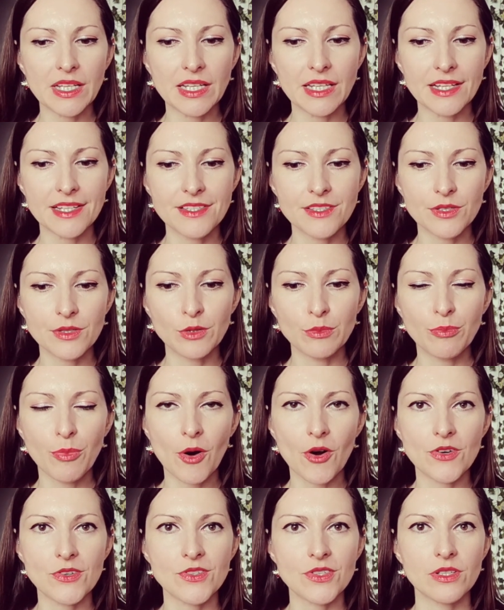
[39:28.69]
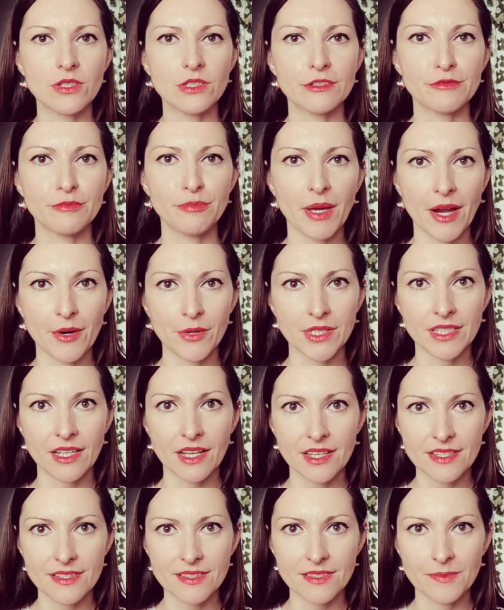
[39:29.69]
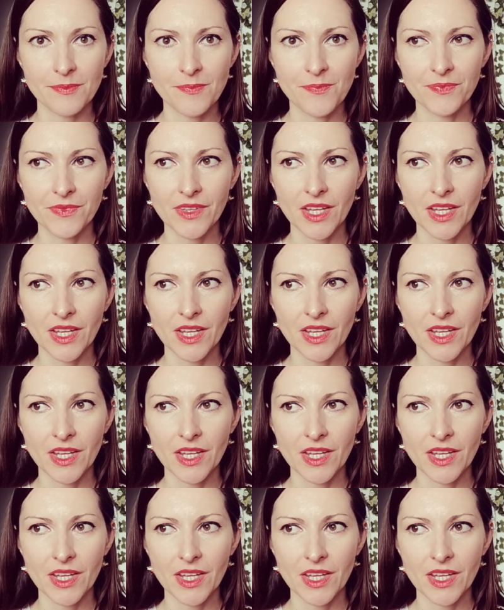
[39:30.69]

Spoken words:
little parcel of paradise.